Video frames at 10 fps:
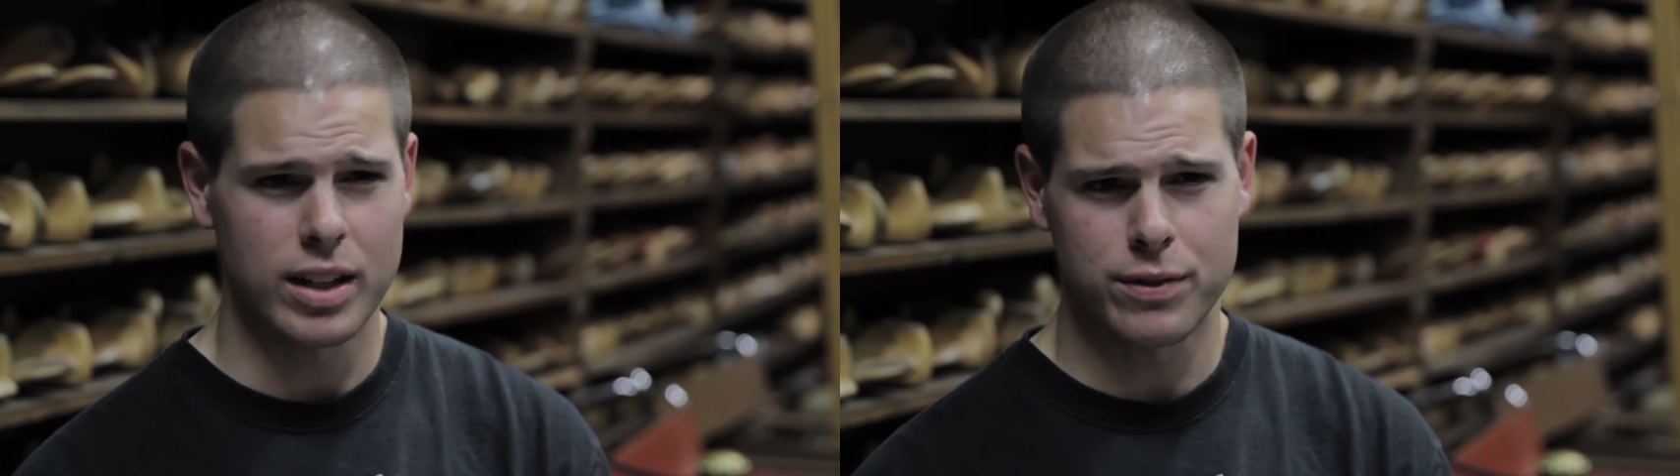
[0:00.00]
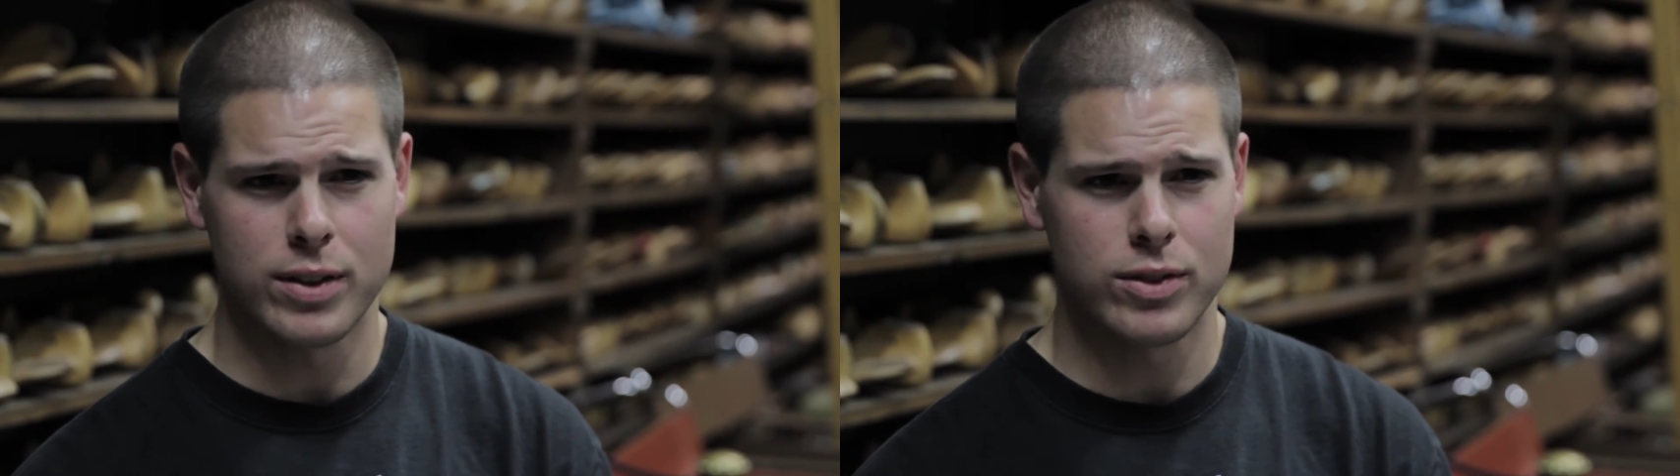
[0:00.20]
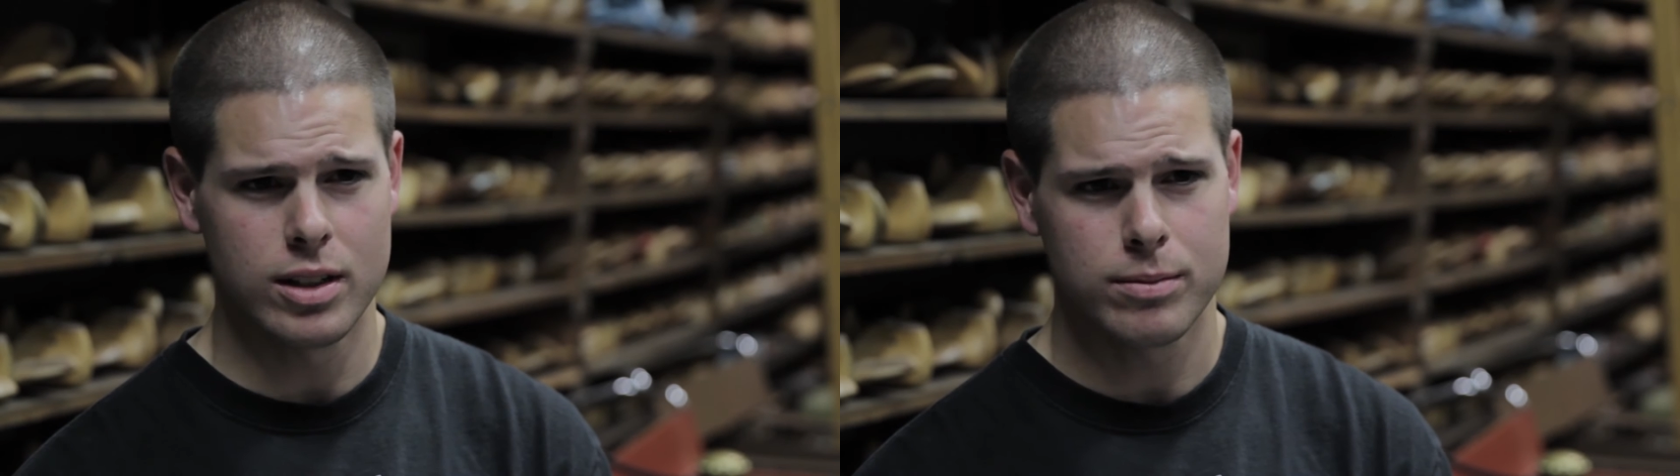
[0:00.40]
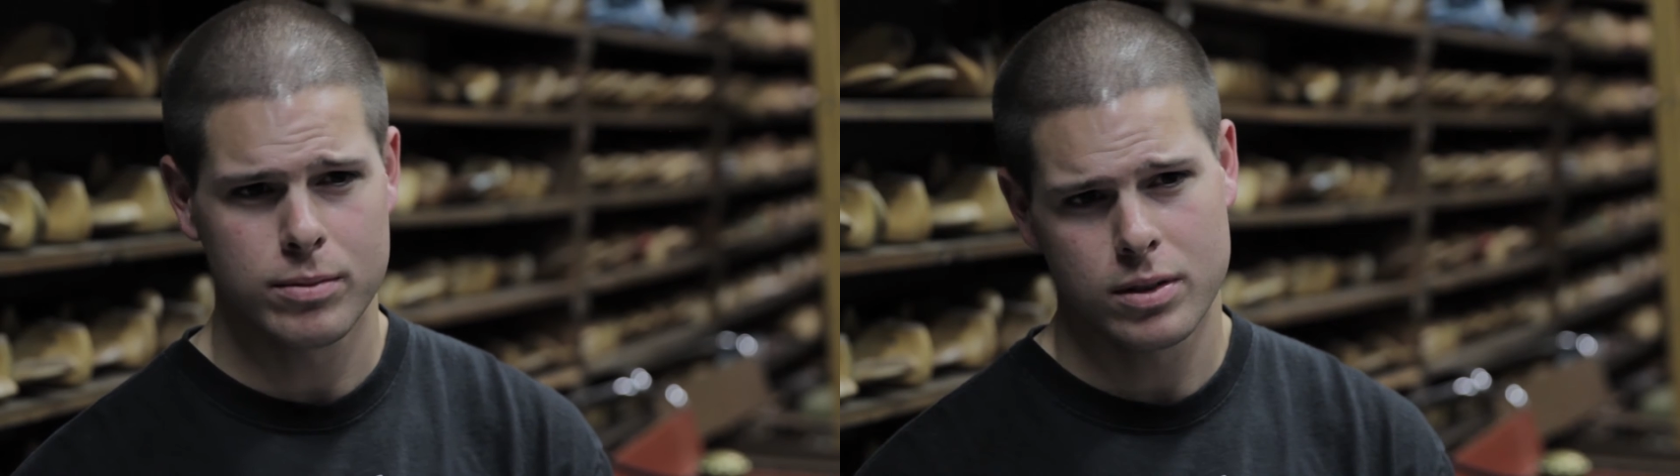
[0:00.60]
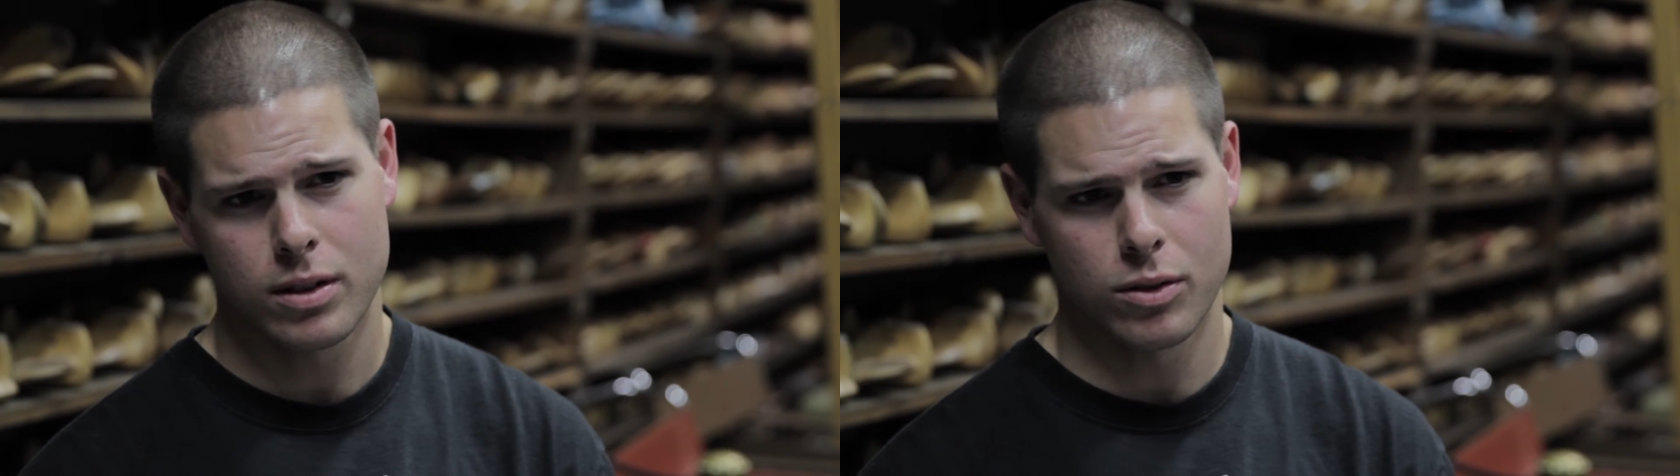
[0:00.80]
like 50
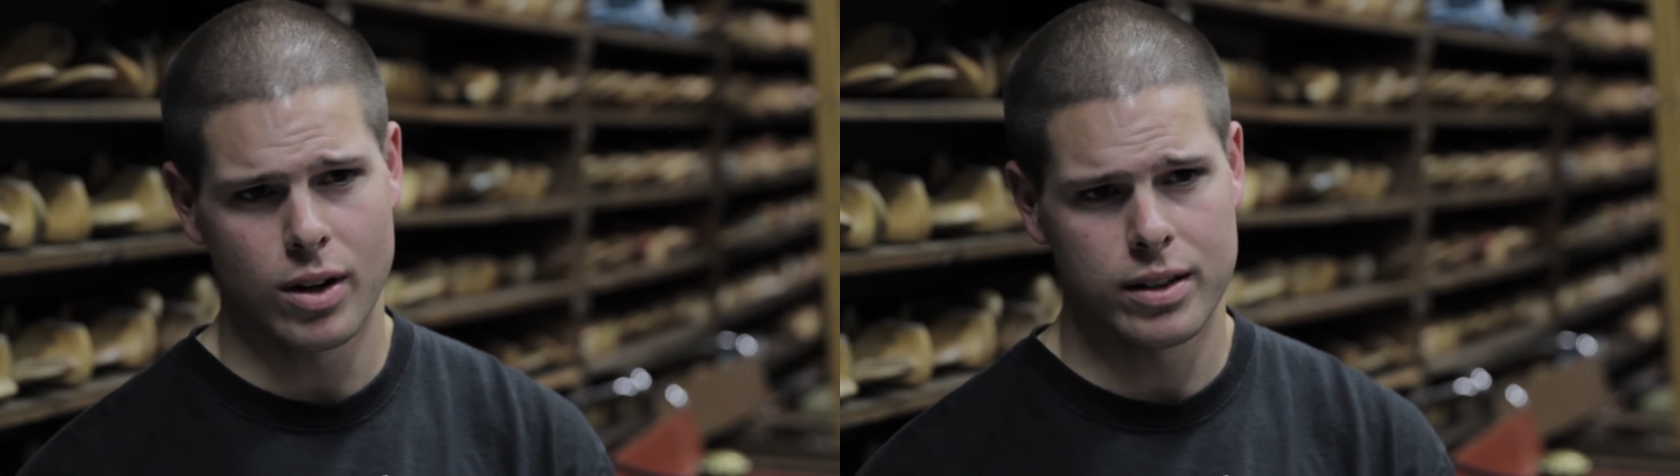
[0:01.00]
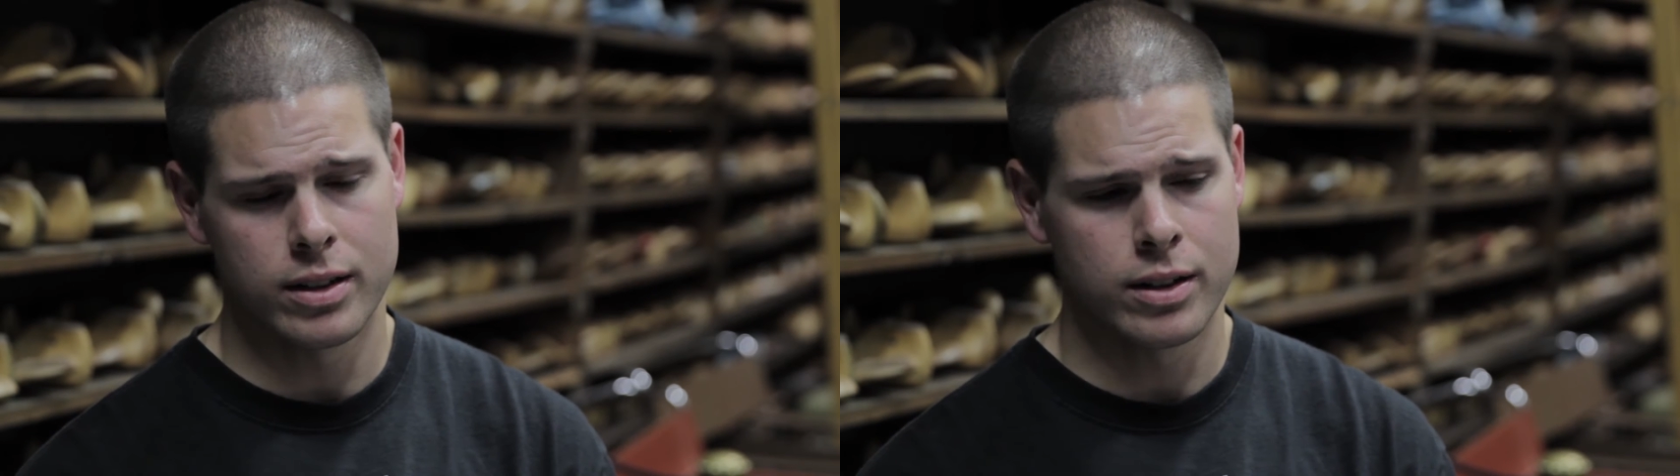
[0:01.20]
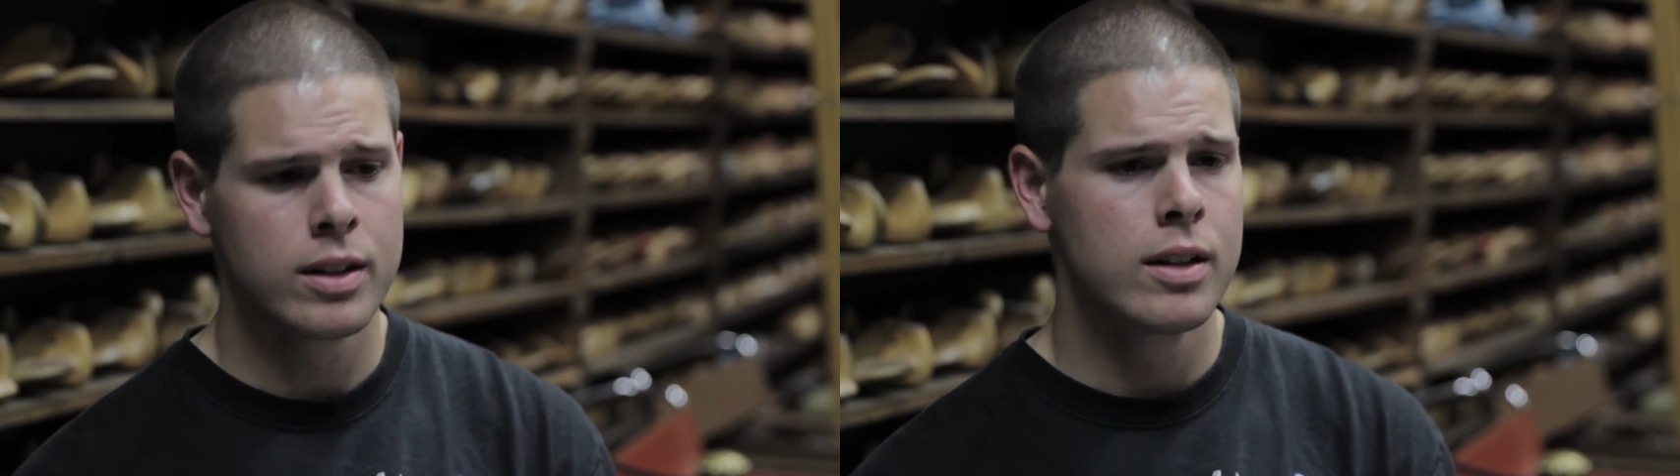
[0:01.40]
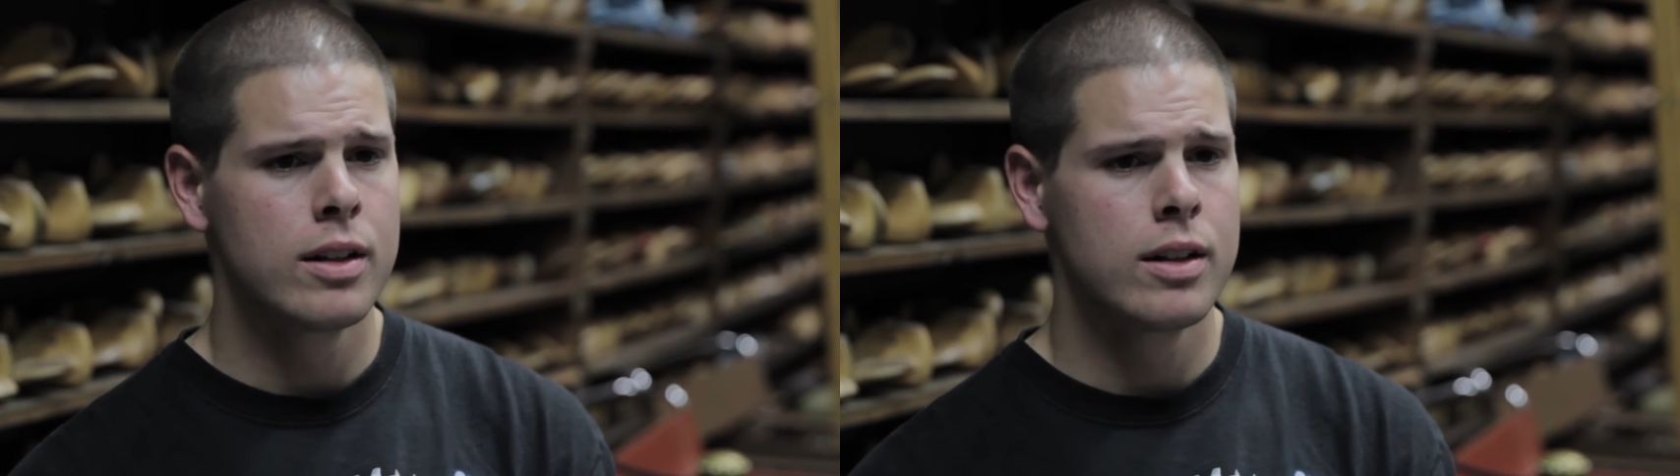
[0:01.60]
around there.